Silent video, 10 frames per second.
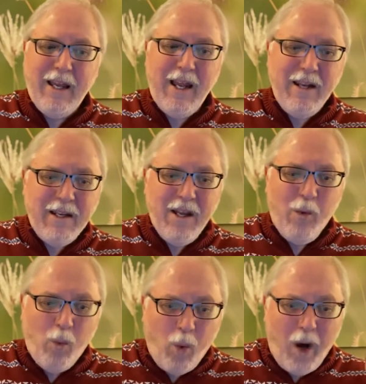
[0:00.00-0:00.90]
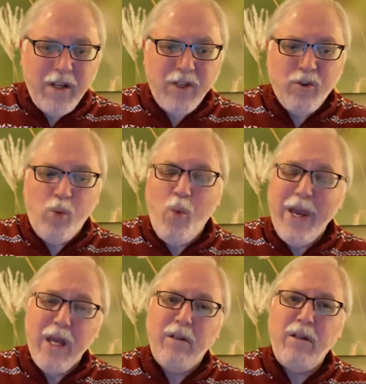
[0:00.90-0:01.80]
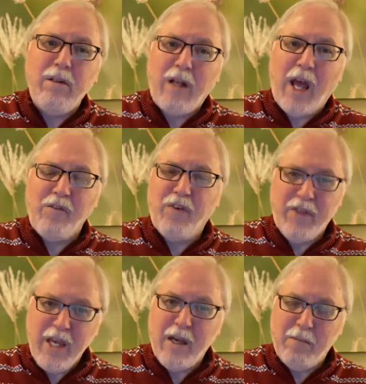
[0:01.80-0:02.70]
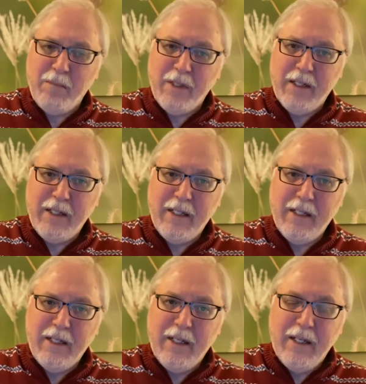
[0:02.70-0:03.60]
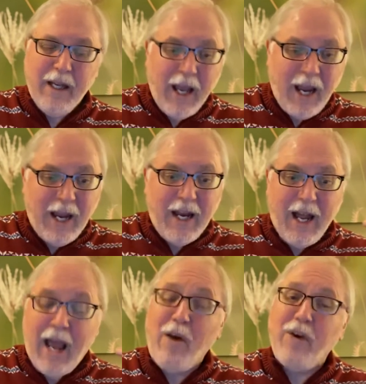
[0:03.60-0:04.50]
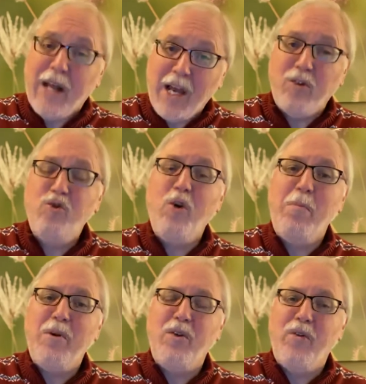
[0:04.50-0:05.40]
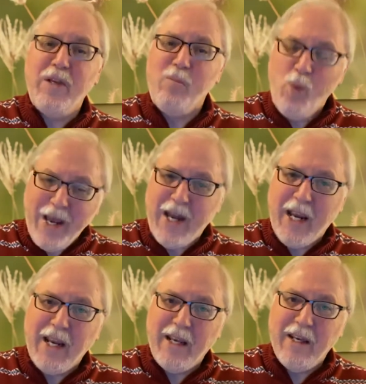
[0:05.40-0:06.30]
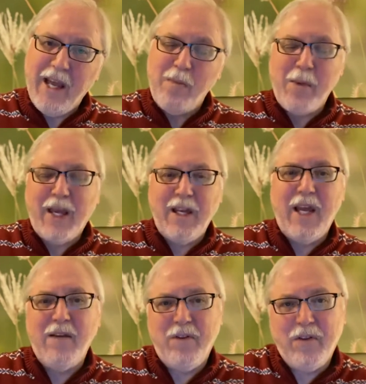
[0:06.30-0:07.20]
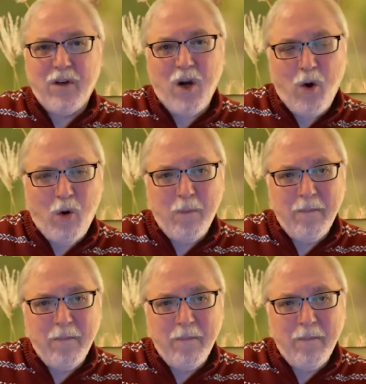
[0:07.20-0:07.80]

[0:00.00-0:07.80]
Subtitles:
And what does a win look like for them? And how can I contribute to them winning and making heaven their home?